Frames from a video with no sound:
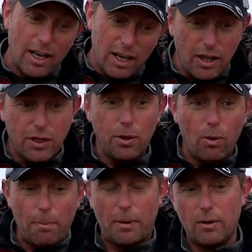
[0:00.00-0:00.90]
And the
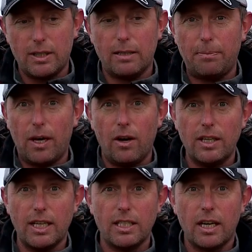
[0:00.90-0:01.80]
thought process
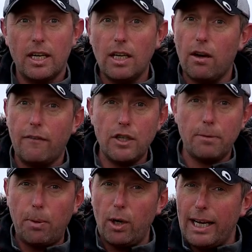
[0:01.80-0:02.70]
behind it, you know, if you
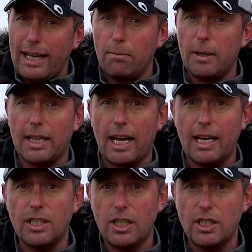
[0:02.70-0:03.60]
just put a little bit of that
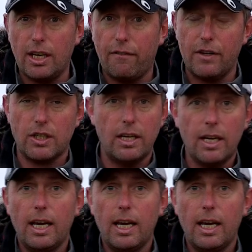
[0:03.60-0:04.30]
into your jig fishing,